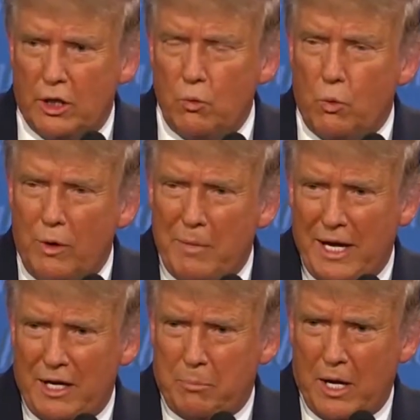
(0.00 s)
We made
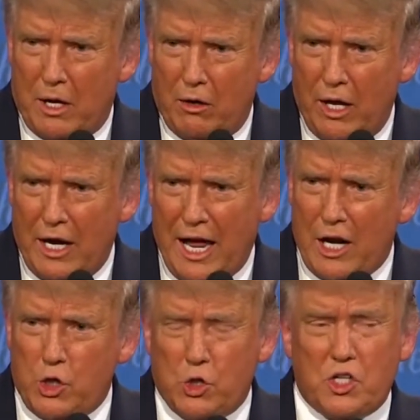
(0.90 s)
it better, and I had a
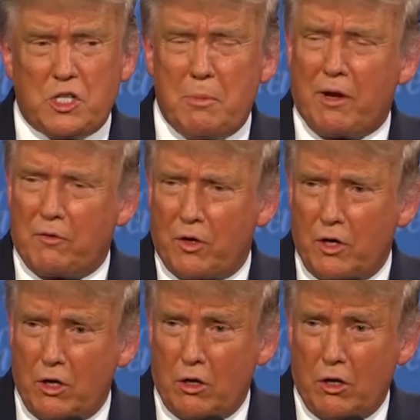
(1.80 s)
choice to make
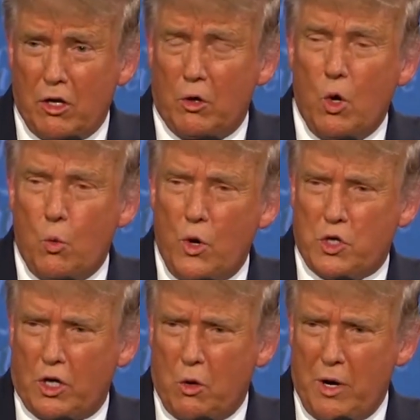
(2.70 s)
very early on. We
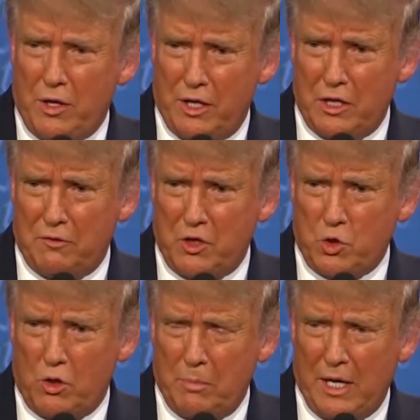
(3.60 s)
took away the
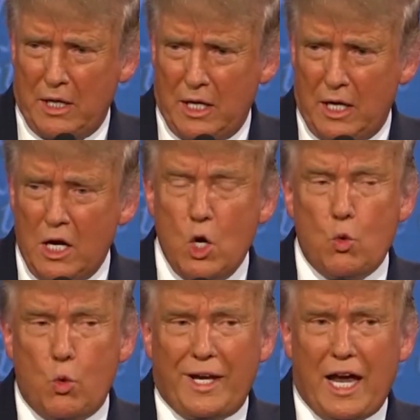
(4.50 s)
individual mandate.
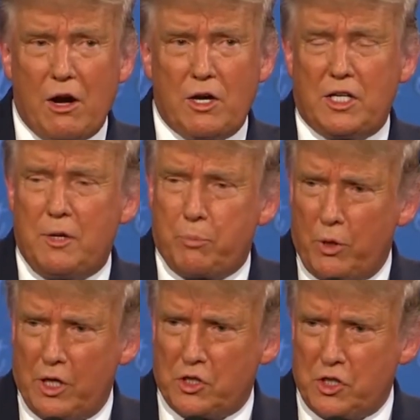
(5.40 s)
We guarantee
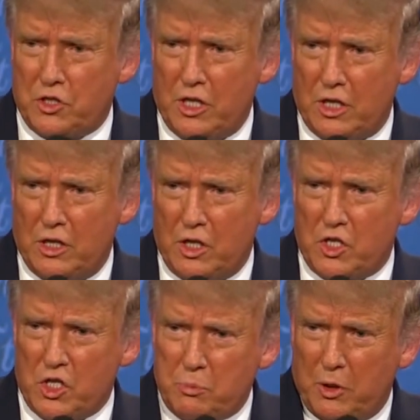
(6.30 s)
pre-existing
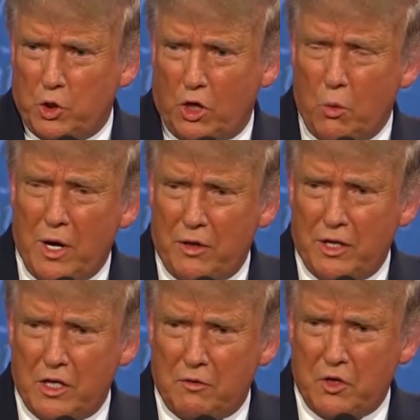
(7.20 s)
conditions, but took away the
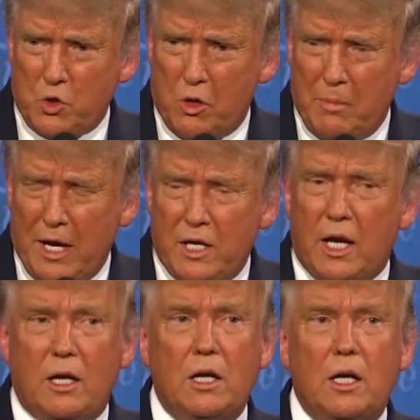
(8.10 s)
individual
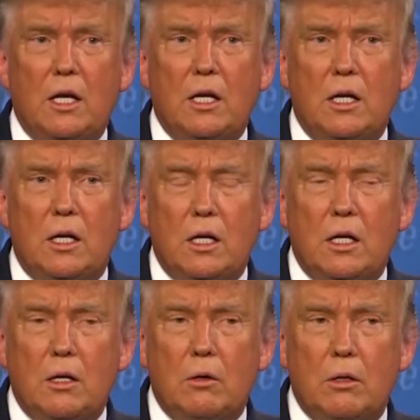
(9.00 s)
mandate.
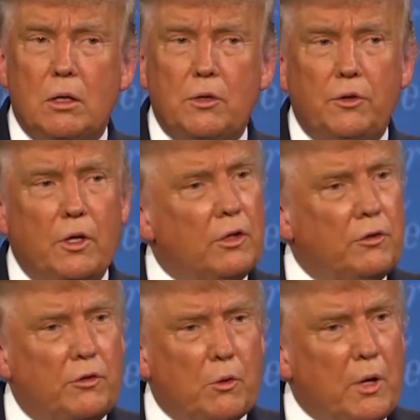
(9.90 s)
Listen, this
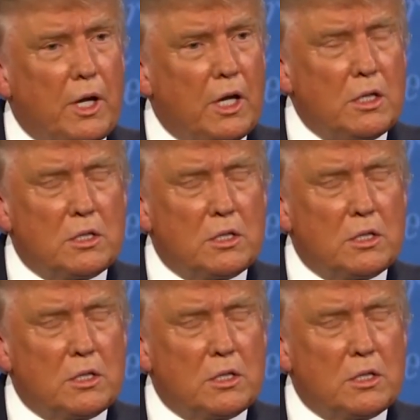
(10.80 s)
is the way it is.